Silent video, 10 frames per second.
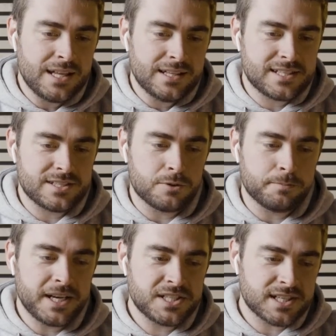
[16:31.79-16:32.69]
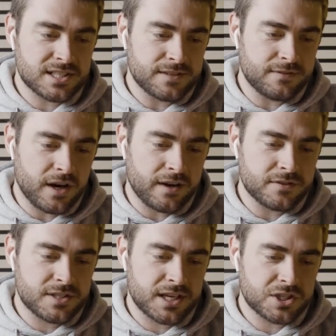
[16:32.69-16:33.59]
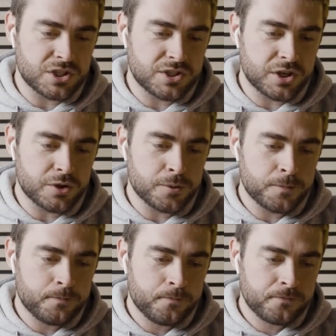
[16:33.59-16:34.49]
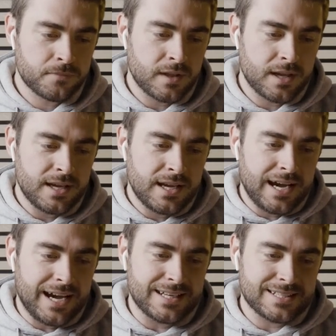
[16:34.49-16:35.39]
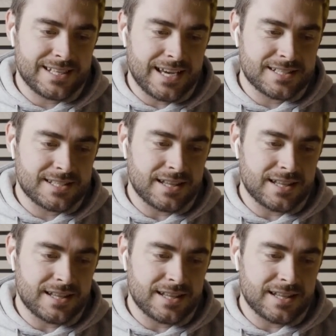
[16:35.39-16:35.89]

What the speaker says: This is on page 65, section 2. And it says